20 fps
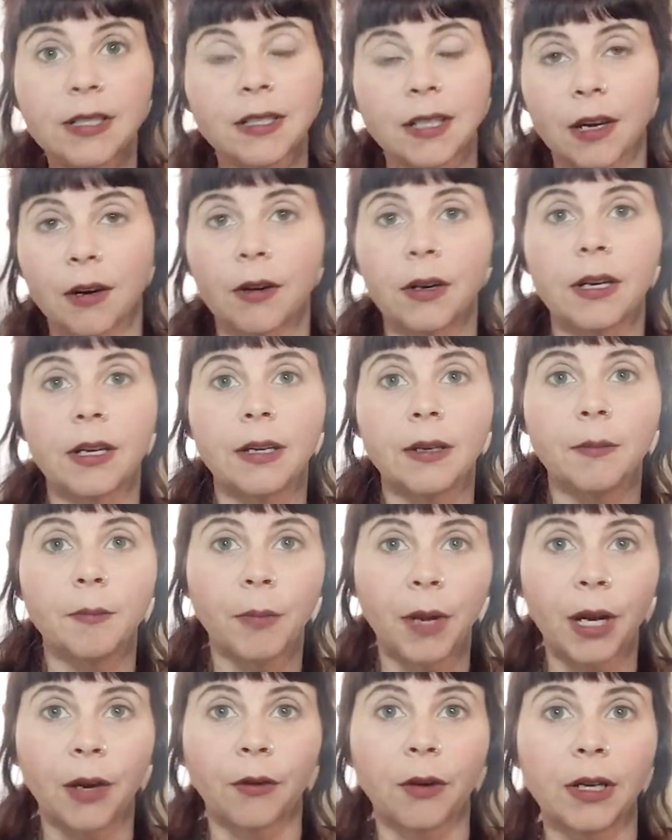scary
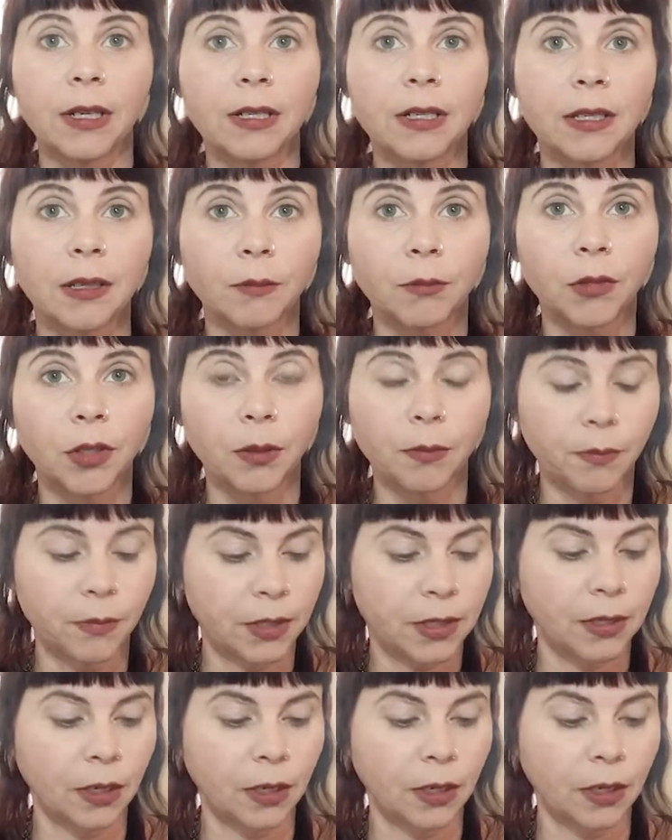migraine symptoms